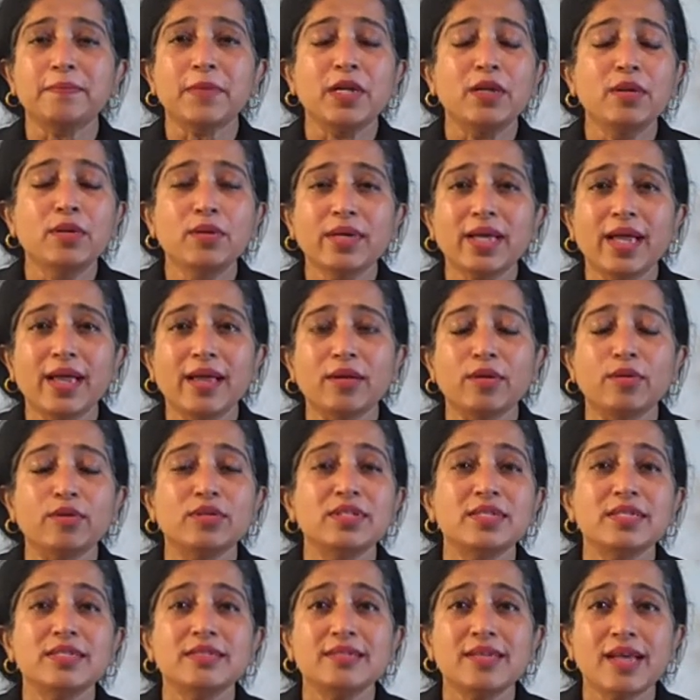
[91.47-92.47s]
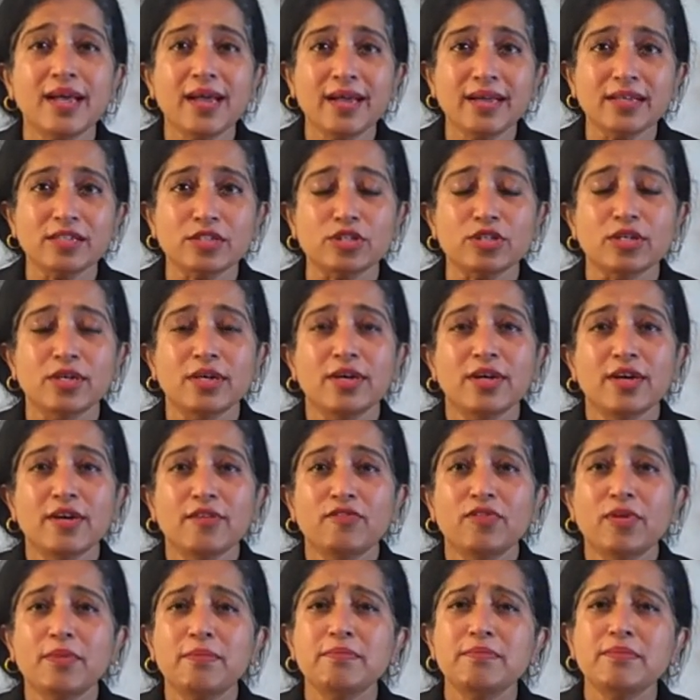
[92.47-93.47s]
look at or detach
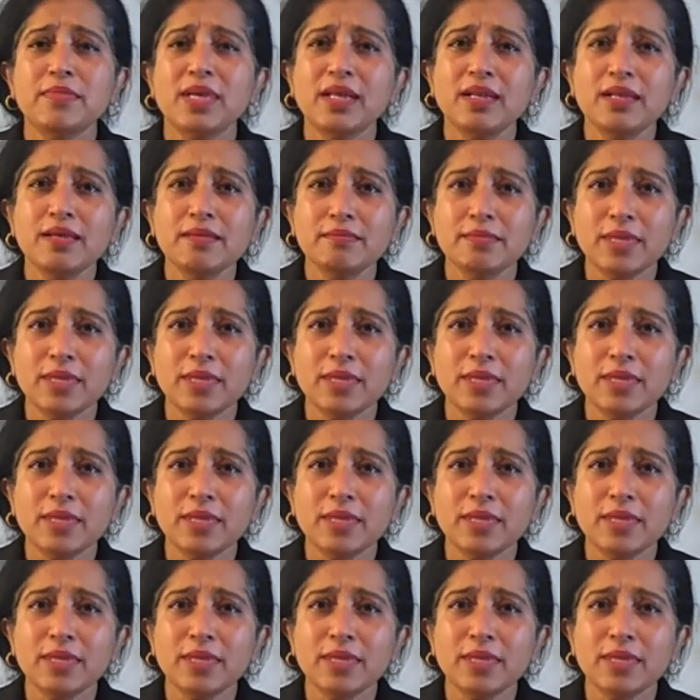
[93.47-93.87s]
from many,